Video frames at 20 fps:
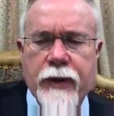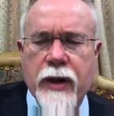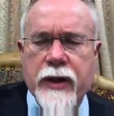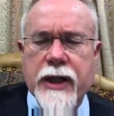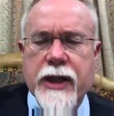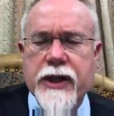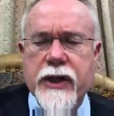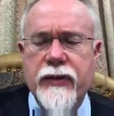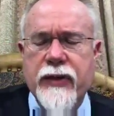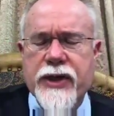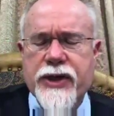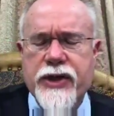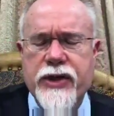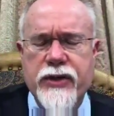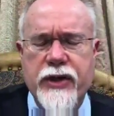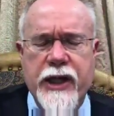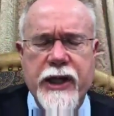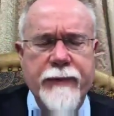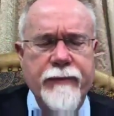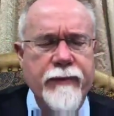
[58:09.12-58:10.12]
Dr.
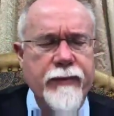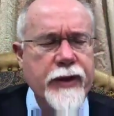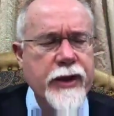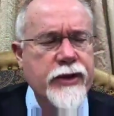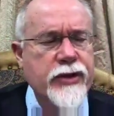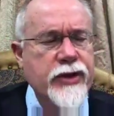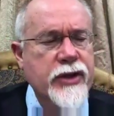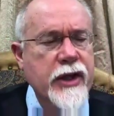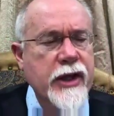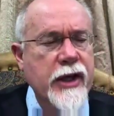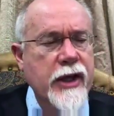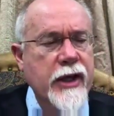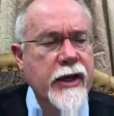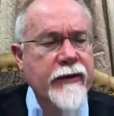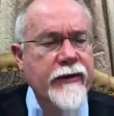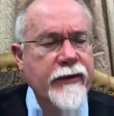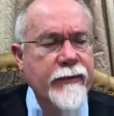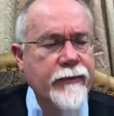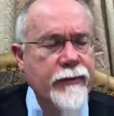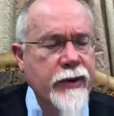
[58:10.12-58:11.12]
Rushdoony, interestingly
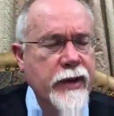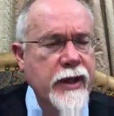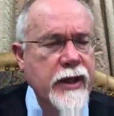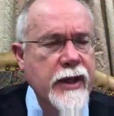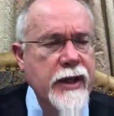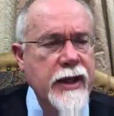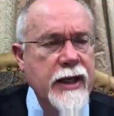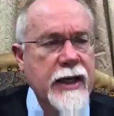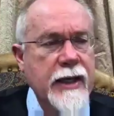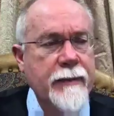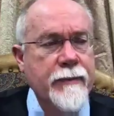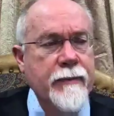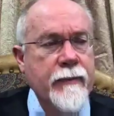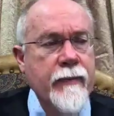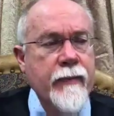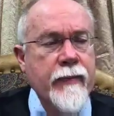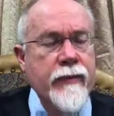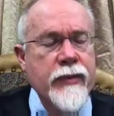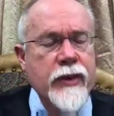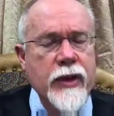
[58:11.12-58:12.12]
enough, he
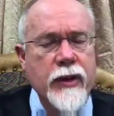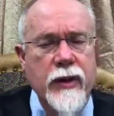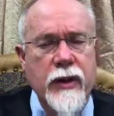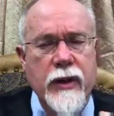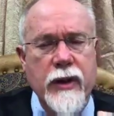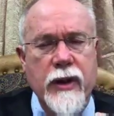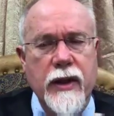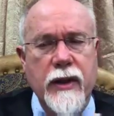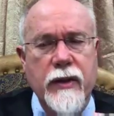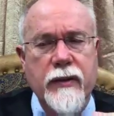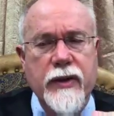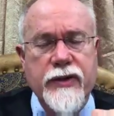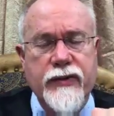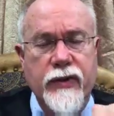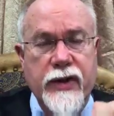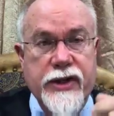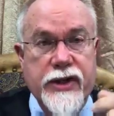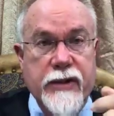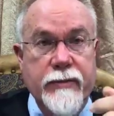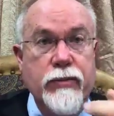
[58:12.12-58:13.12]
was
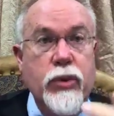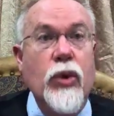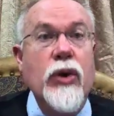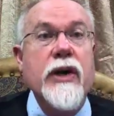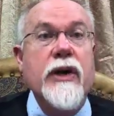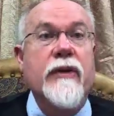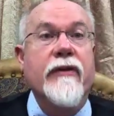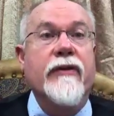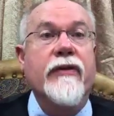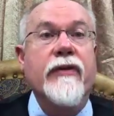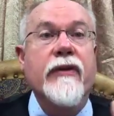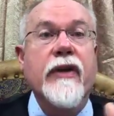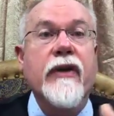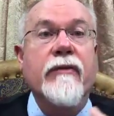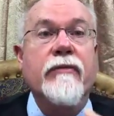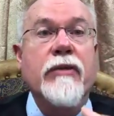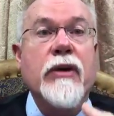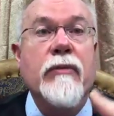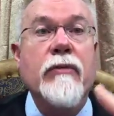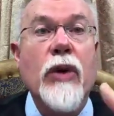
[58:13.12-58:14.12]
very supportive
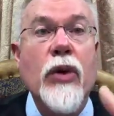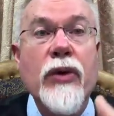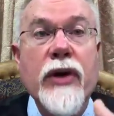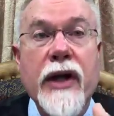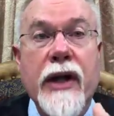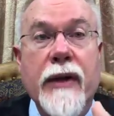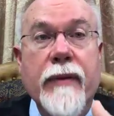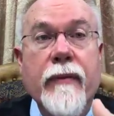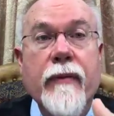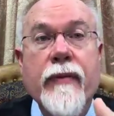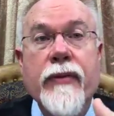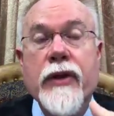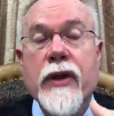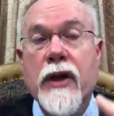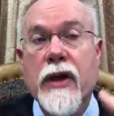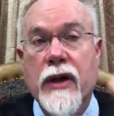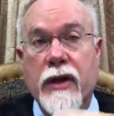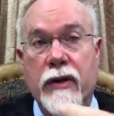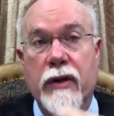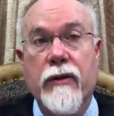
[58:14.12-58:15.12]
of promoting
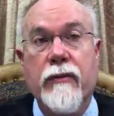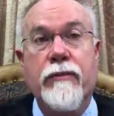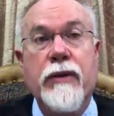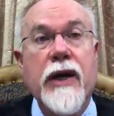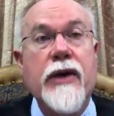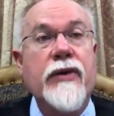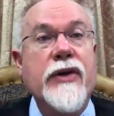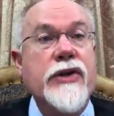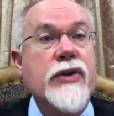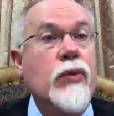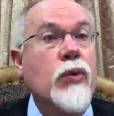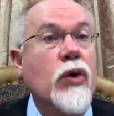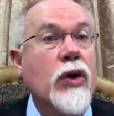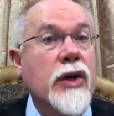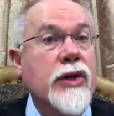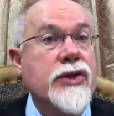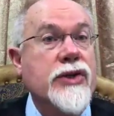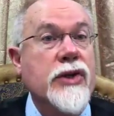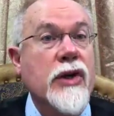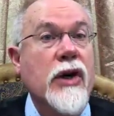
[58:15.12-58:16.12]
preterist
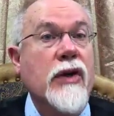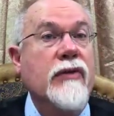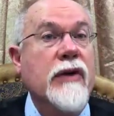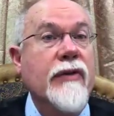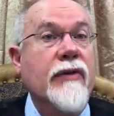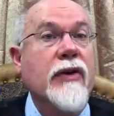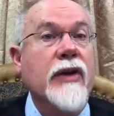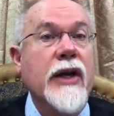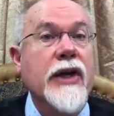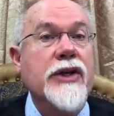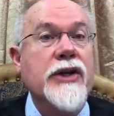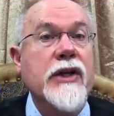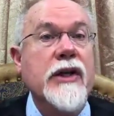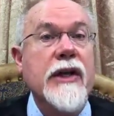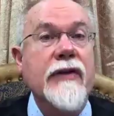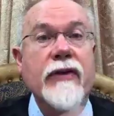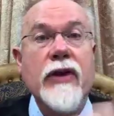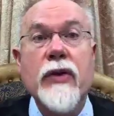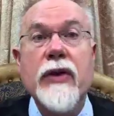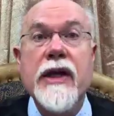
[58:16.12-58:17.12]
works on Revelation,
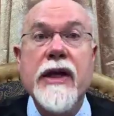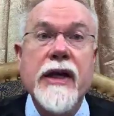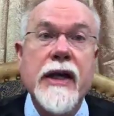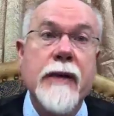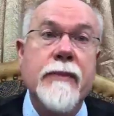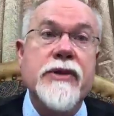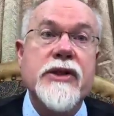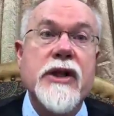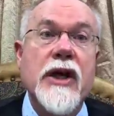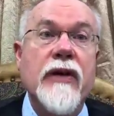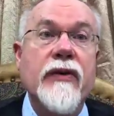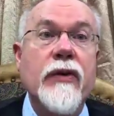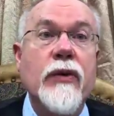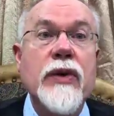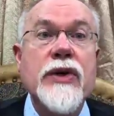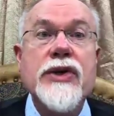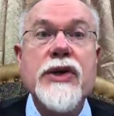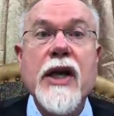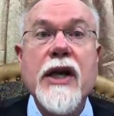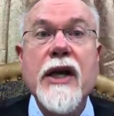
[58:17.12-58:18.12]
even though he himself
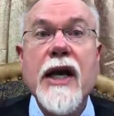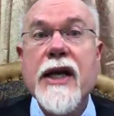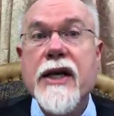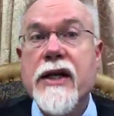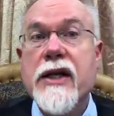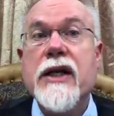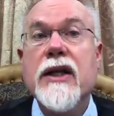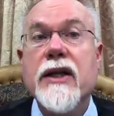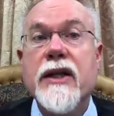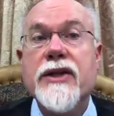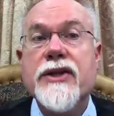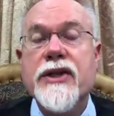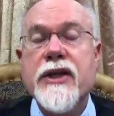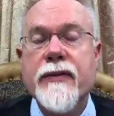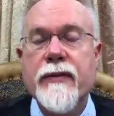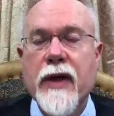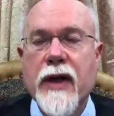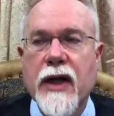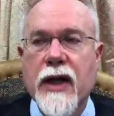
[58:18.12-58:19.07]
was an idealist.